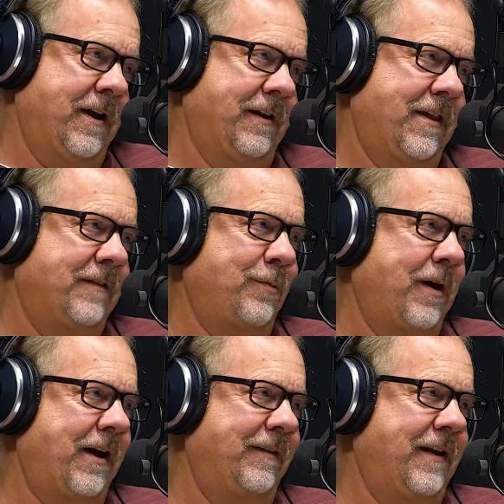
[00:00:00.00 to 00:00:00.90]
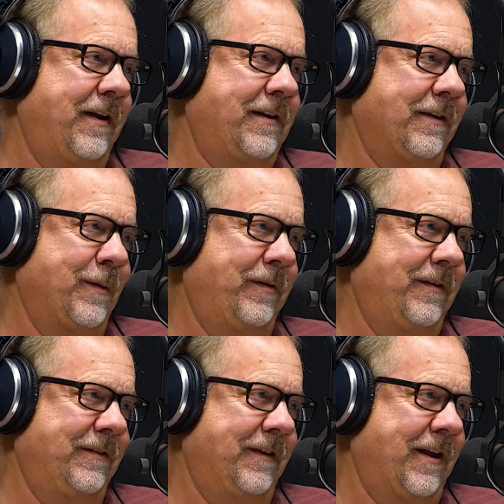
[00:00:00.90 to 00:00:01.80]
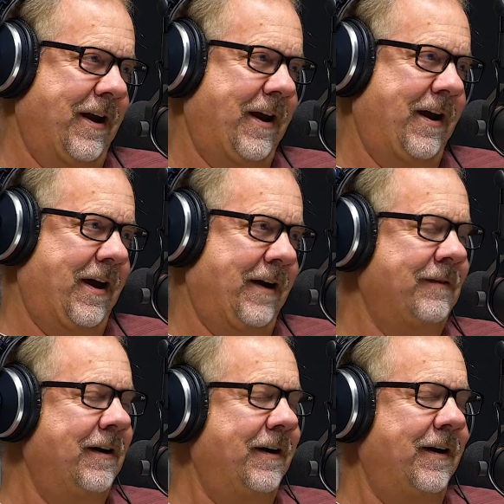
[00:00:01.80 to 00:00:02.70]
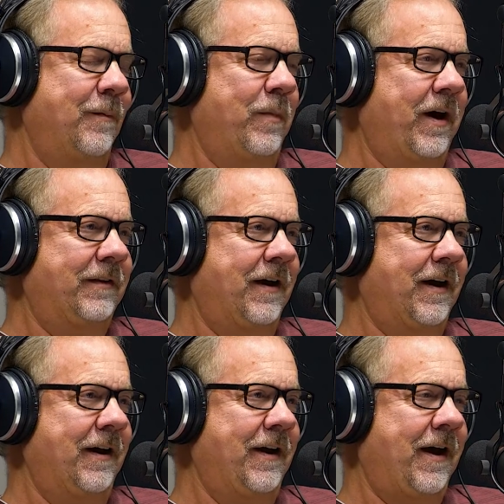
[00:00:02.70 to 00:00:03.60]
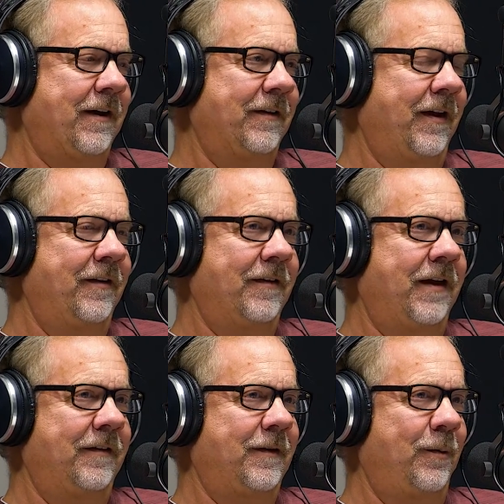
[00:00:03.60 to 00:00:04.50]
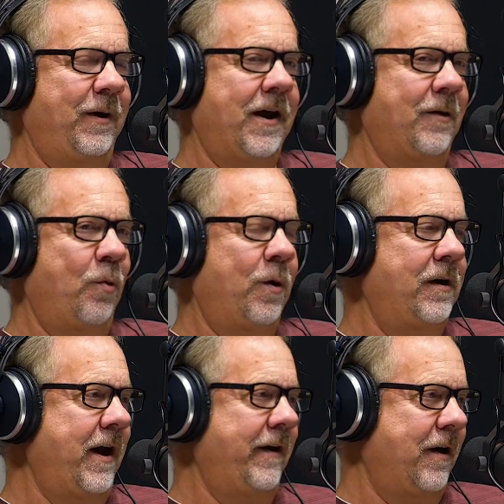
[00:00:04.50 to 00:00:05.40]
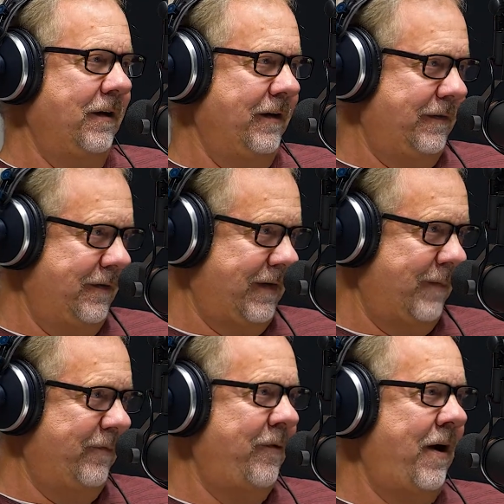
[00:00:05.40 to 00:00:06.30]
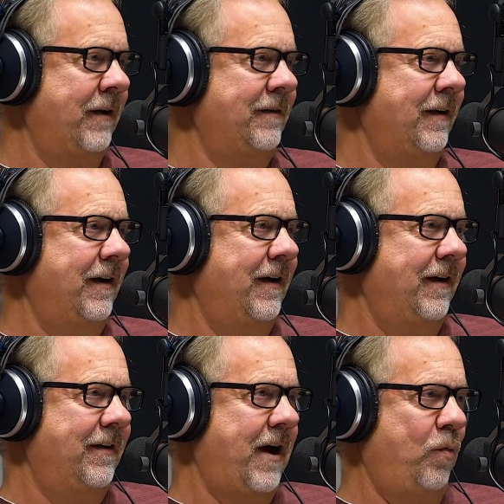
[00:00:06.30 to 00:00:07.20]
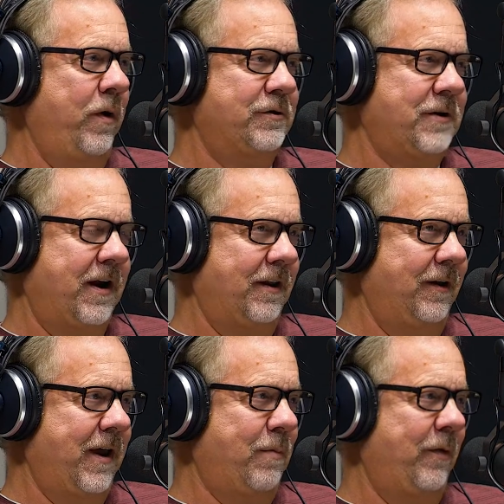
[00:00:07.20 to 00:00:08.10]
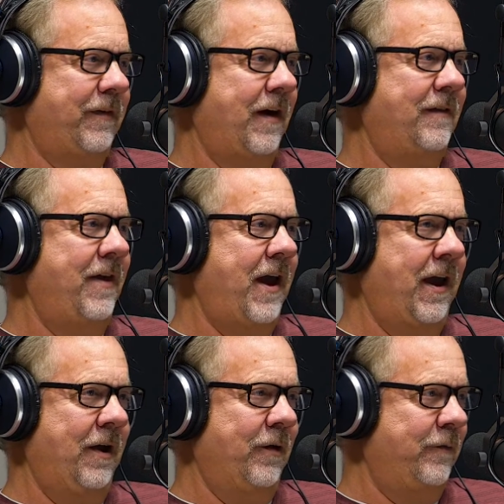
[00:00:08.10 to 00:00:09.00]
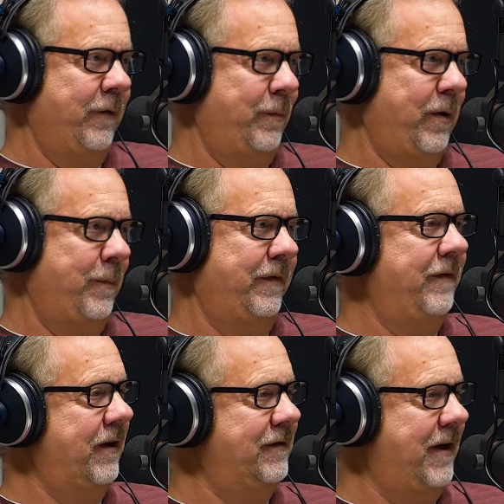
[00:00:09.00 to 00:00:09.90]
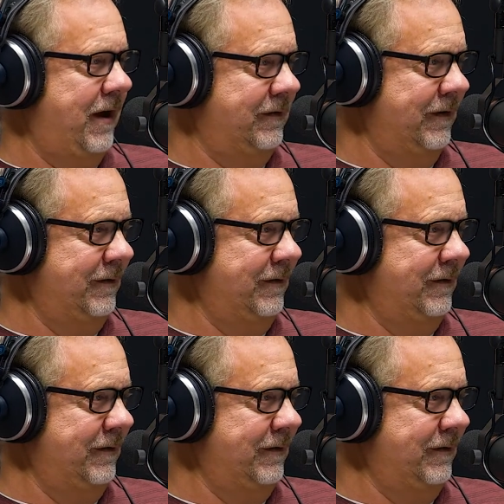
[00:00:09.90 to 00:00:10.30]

and that's why I staked out the position that I have. Mm-hmm. But and so we kind of warn our listeners up front that we're trying to look at both sides of the angle for the purpose of education.